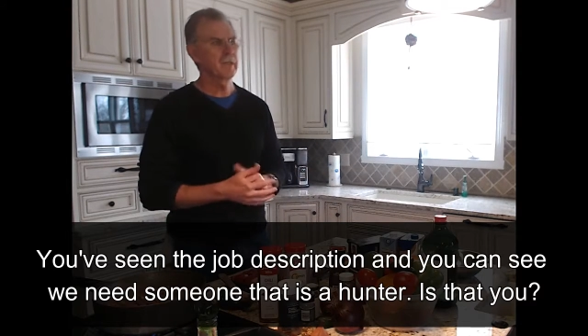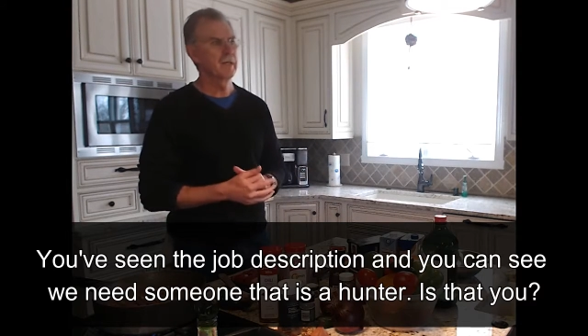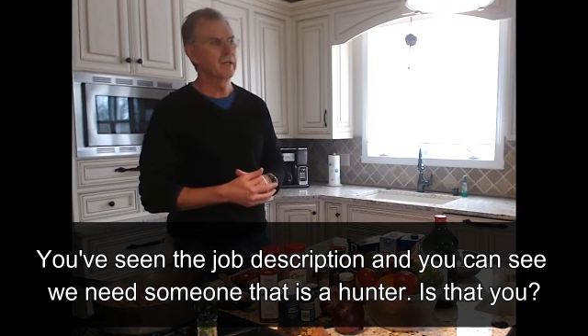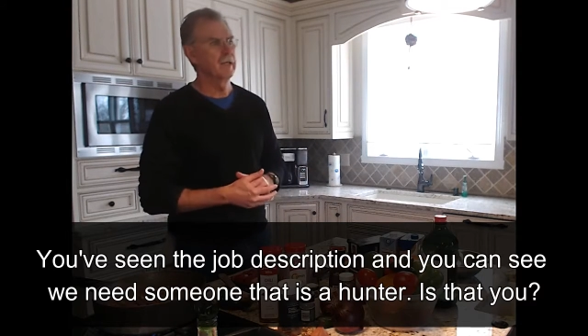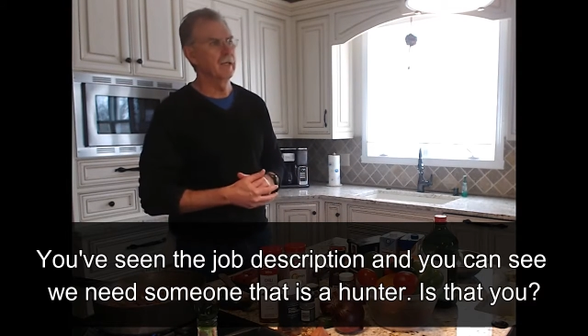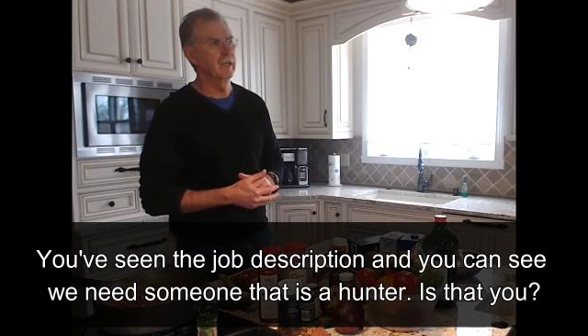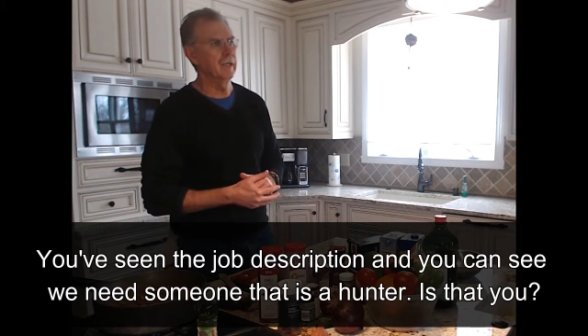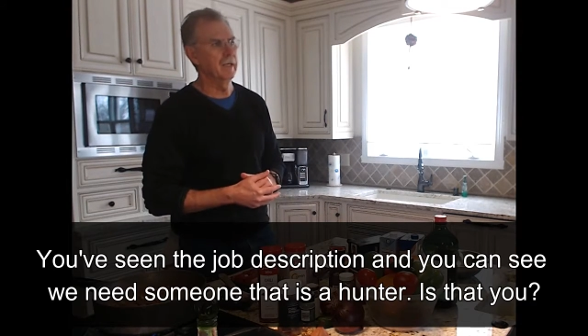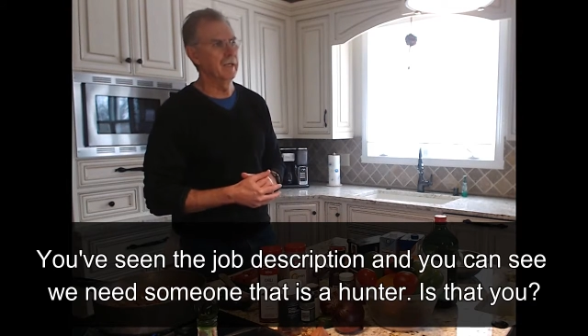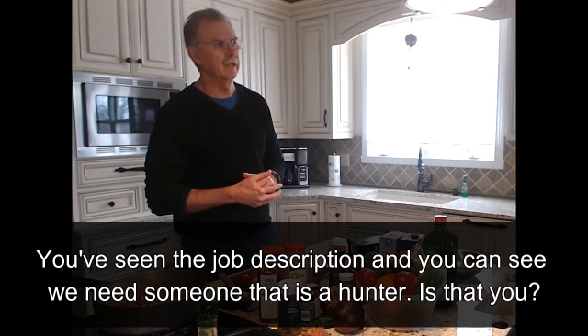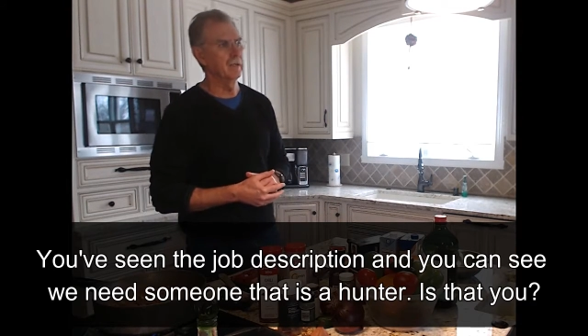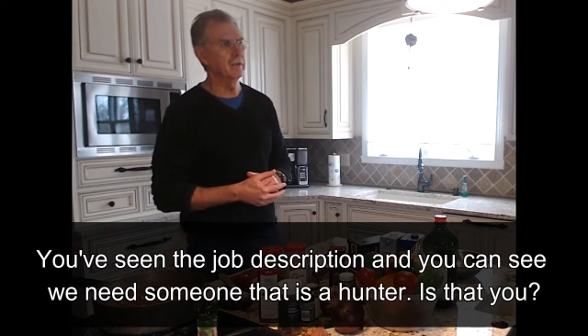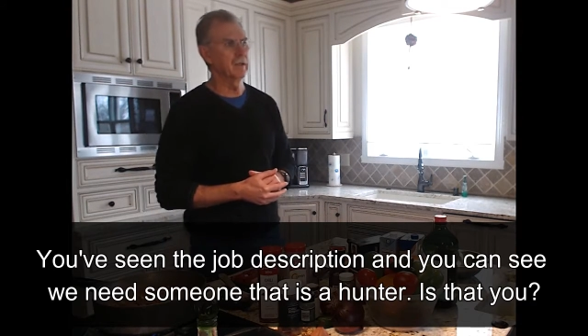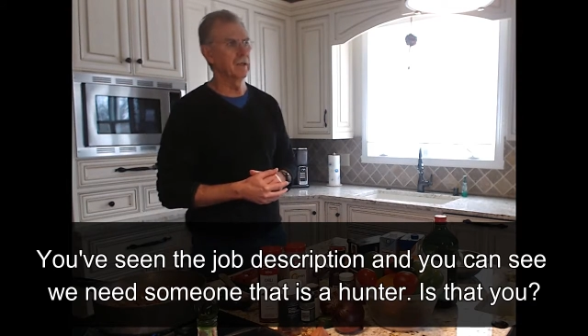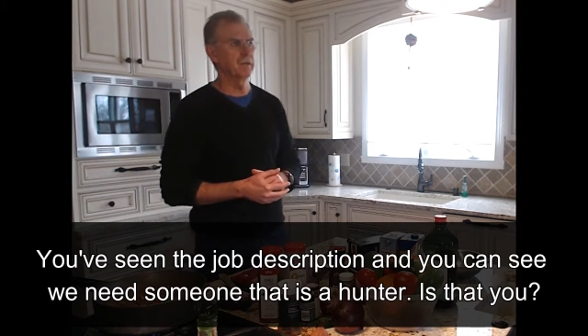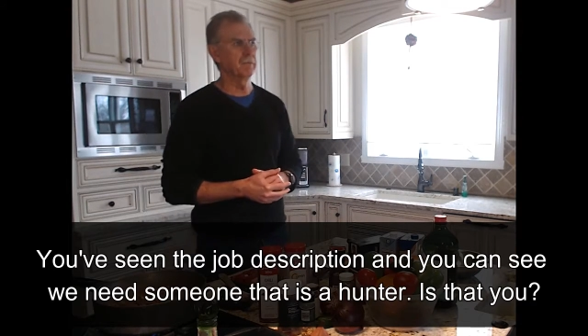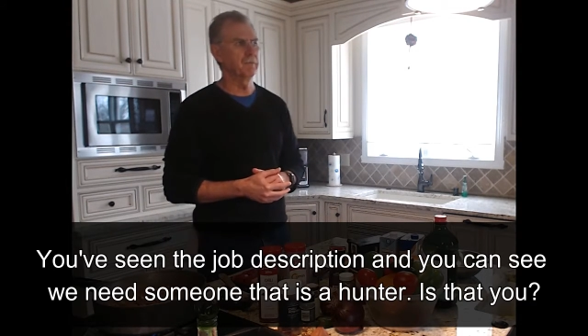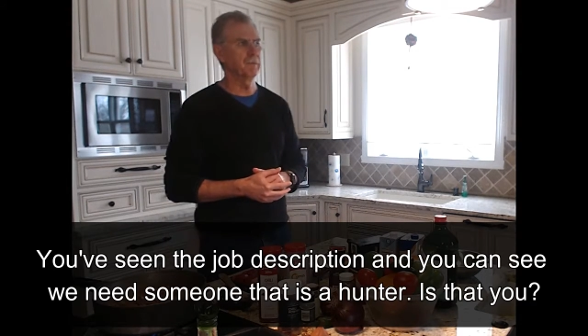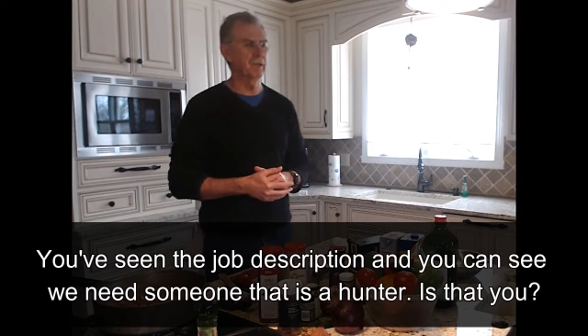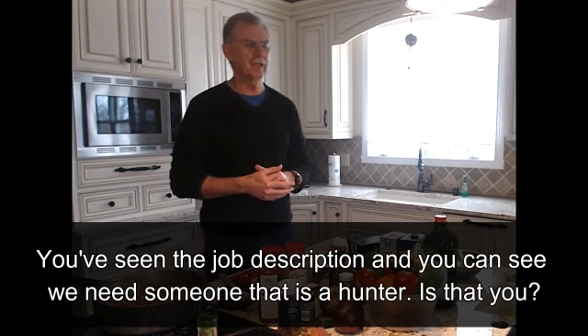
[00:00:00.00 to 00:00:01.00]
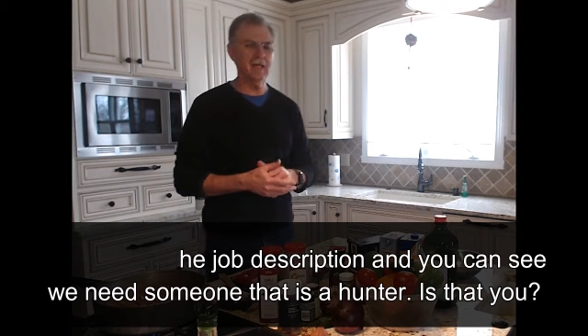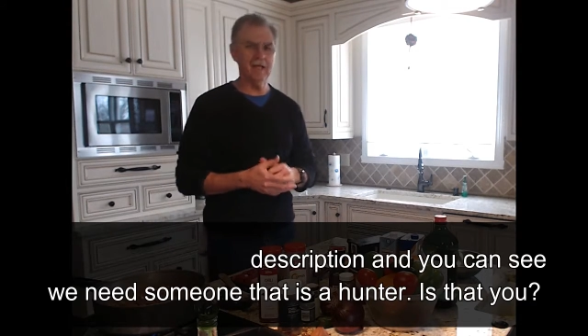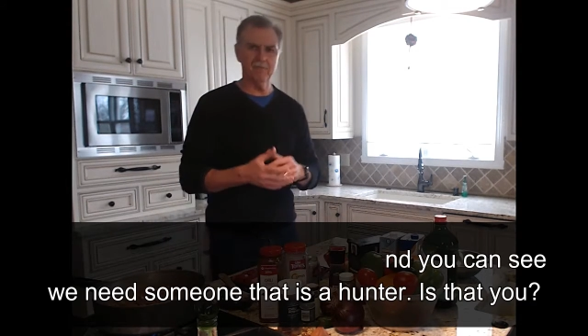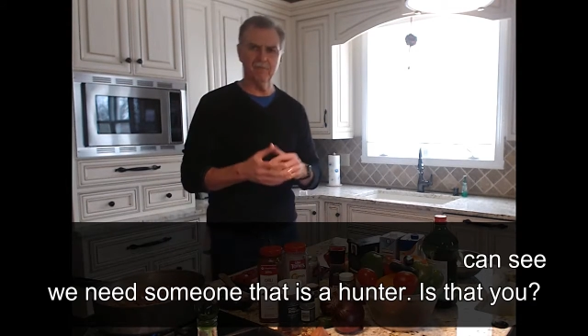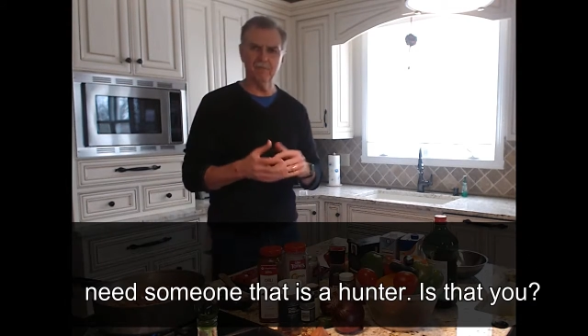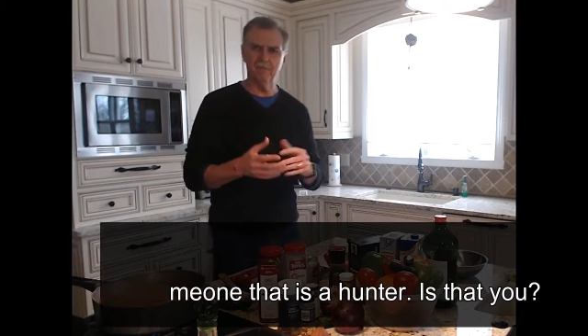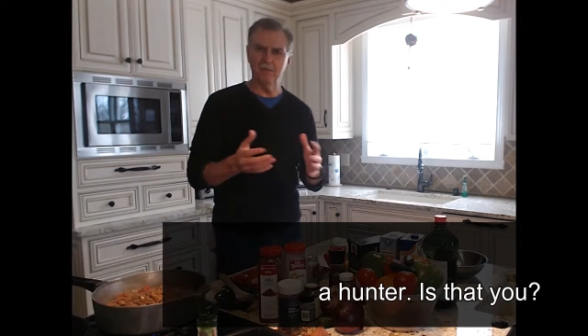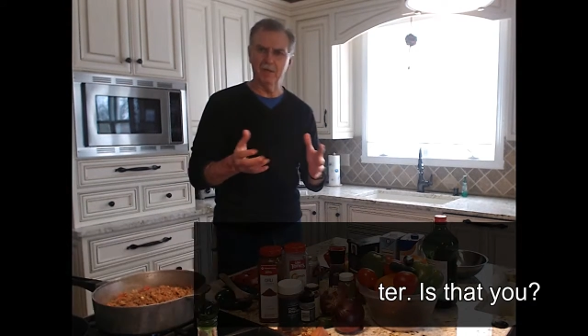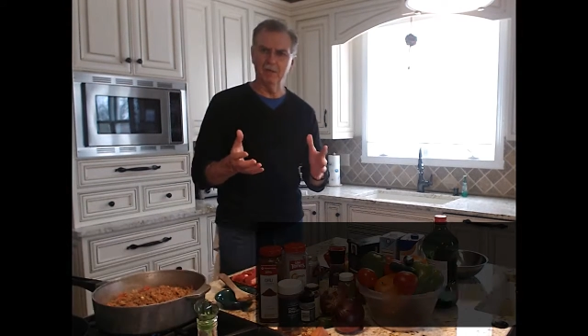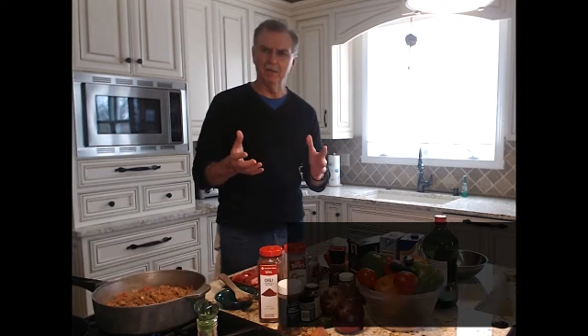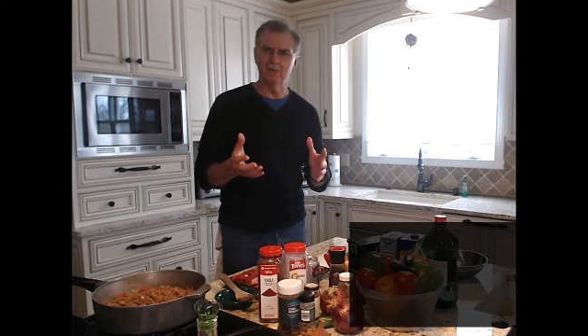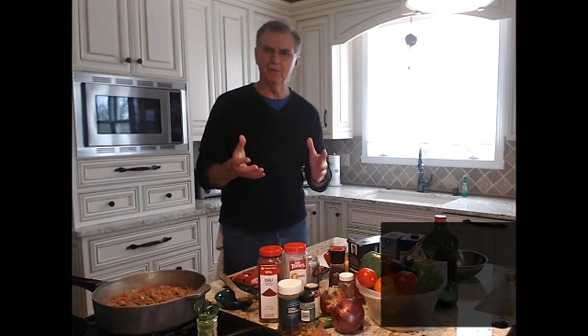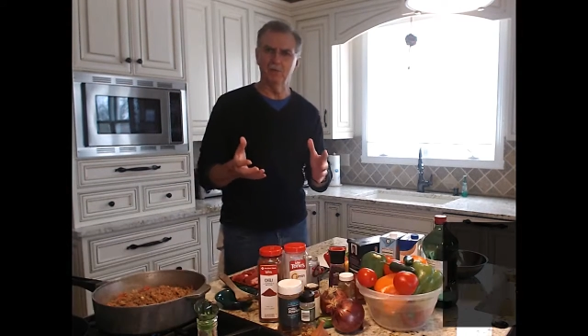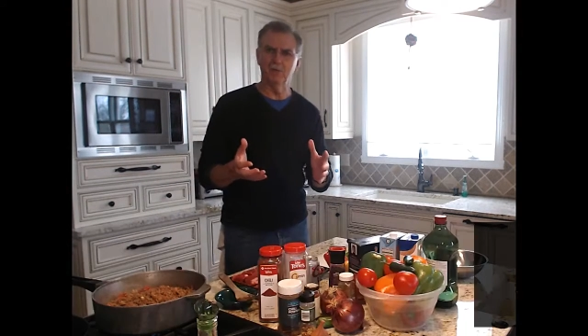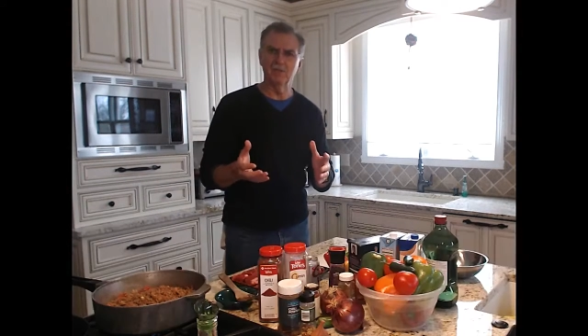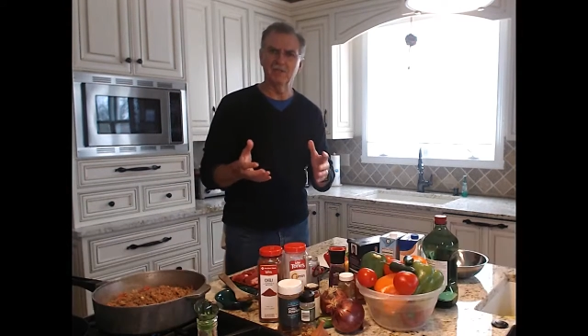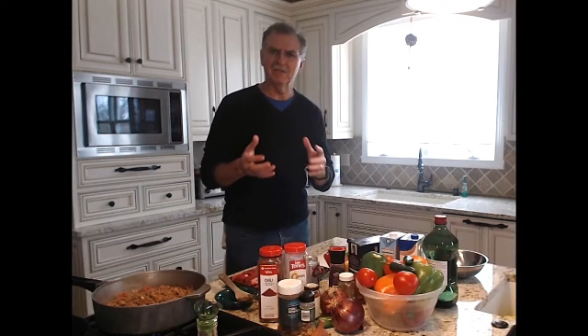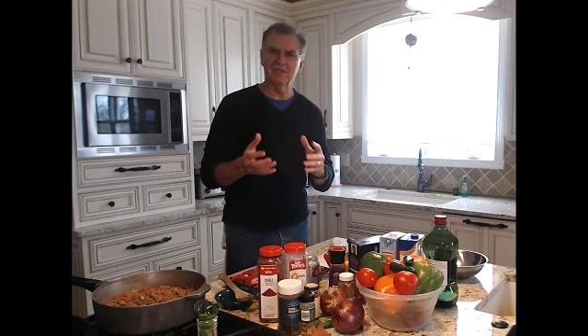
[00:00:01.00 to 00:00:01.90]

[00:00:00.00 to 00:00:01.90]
And a lot of people would